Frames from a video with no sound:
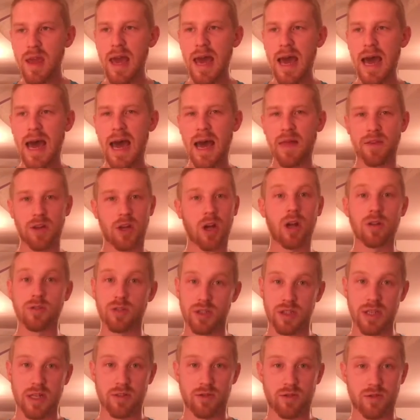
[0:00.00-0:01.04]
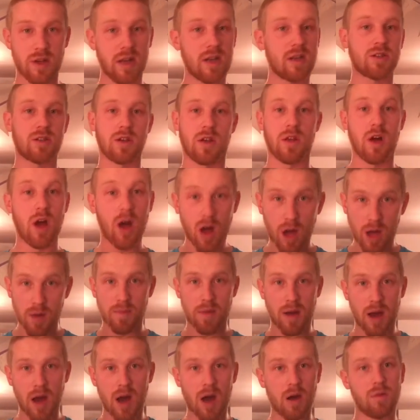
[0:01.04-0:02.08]
and the concentric, so the hard
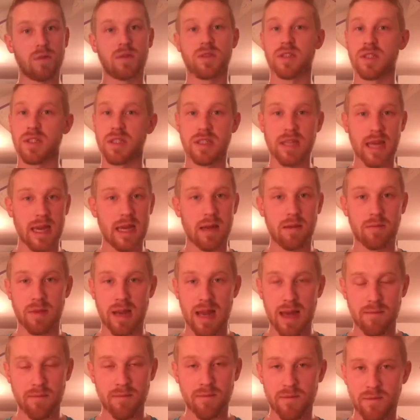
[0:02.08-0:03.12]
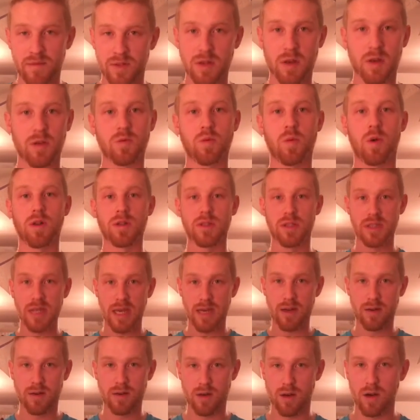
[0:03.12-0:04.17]
part, was the same length, so it was 1
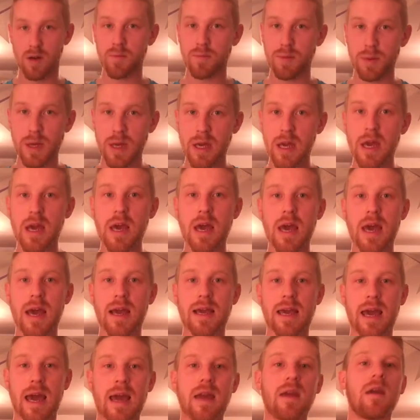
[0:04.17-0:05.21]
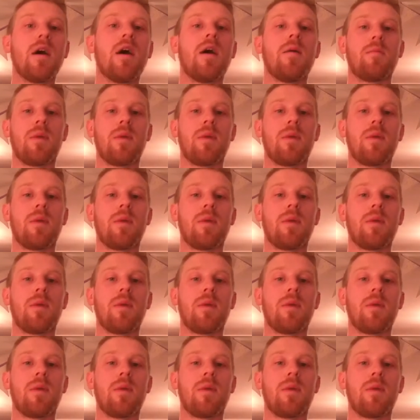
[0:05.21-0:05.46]
second up, okay?